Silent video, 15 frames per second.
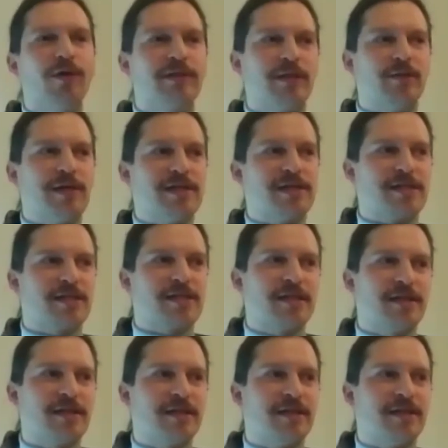it was
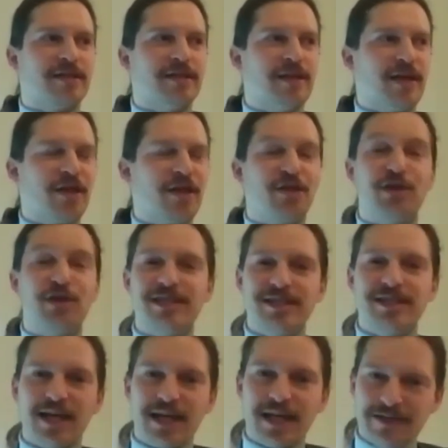
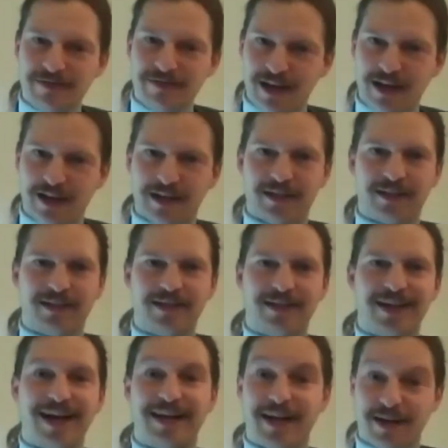Thursday evening,
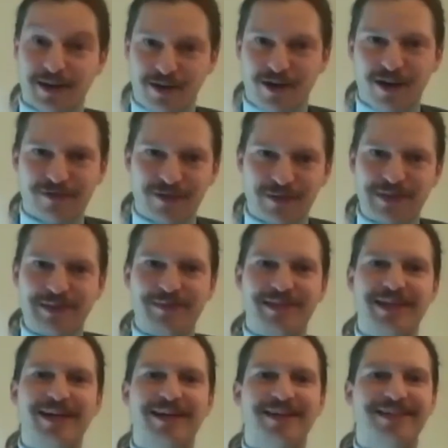I get a call from Dean
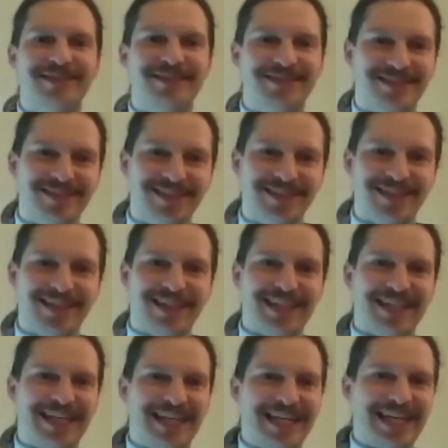Bedell.
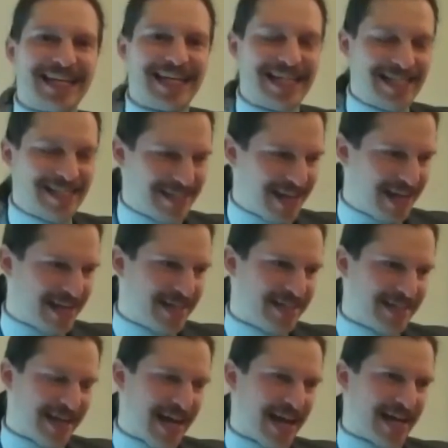He
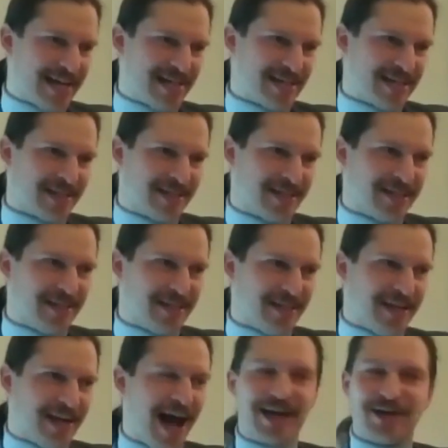said, and
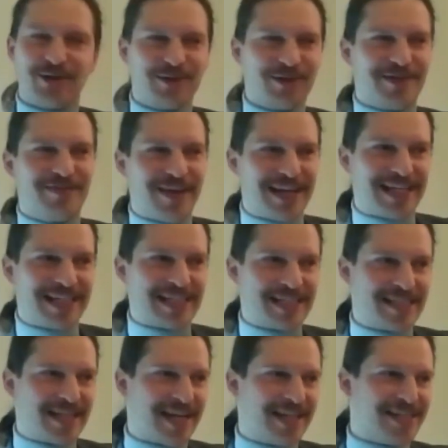I don't know if I can
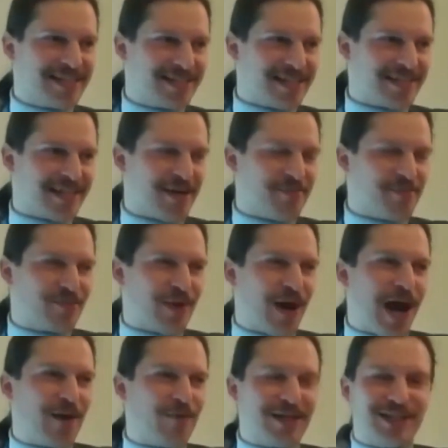say this because
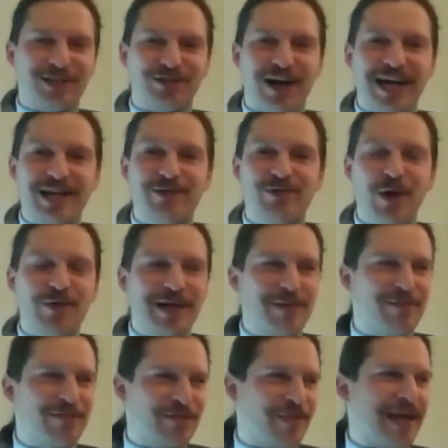I want to try and quote
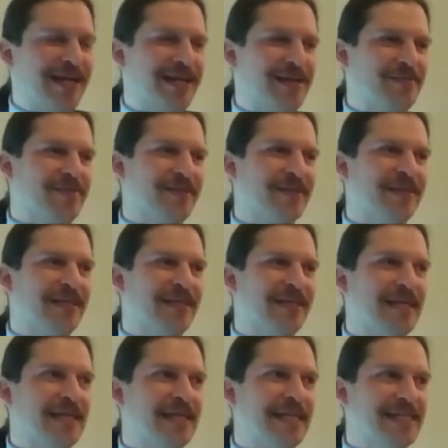him verbatim.
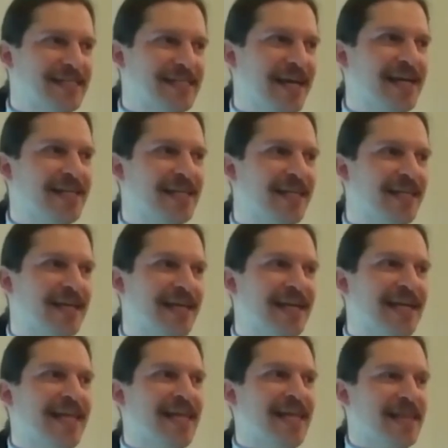He said,
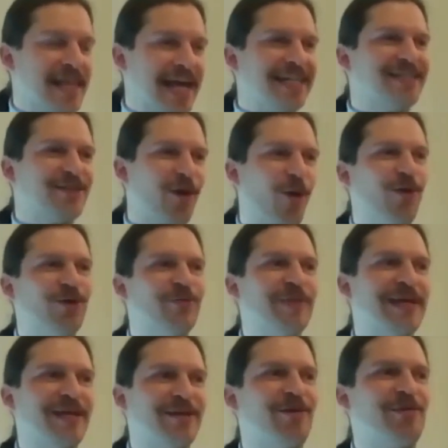they told
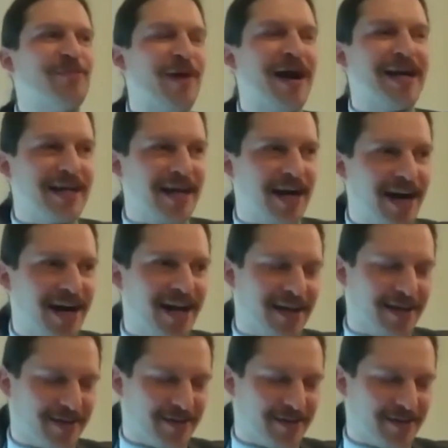me you're my guy.